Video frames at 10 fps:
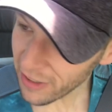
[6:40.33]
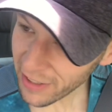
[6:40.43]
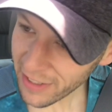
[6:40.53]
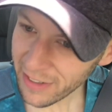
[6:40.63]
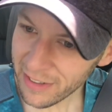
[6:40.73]

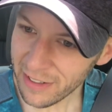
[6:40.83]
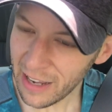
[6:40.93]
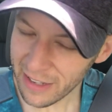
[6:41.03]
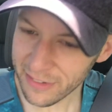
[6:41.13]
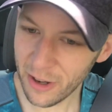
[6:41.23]
Dunkin'
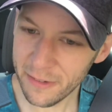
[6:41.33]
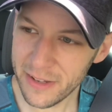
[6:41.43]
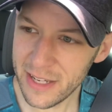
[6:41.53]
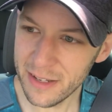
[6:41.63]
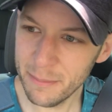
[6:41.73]
iced
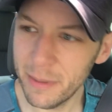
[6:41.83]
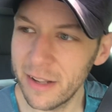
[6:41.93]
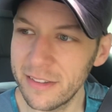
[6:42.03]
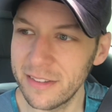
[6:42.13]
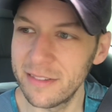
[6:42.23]
coffee,
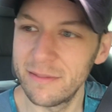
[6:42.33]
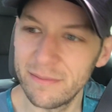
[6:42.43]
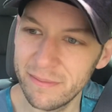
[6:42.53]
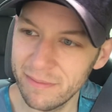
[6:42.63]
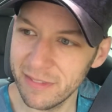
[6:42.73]
but it's
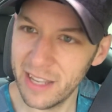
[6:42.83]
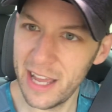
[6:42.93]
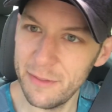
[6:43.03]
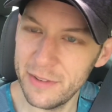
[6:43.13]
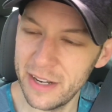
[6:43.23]

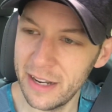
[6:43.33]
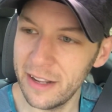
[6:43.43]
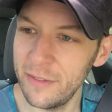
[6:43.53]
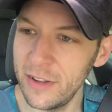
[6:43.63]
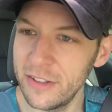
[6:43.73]
kind of in an
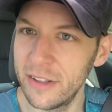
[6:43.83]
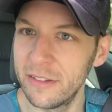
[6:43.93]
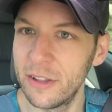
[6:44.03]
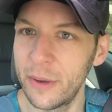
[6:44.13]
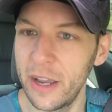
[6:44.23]

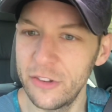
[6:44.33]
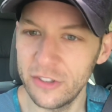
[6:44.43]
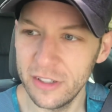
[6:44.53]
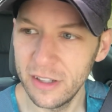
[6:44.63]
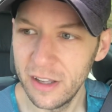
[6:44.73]
inconvenient
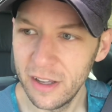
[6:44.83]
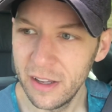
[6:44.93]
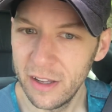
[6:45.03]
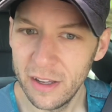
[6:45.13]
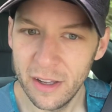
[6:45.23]
location.
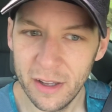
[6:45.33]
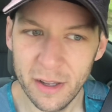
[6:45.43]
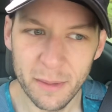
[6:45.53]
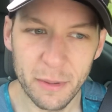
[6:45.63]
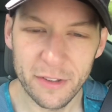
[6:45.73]

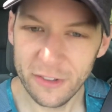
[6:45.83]
But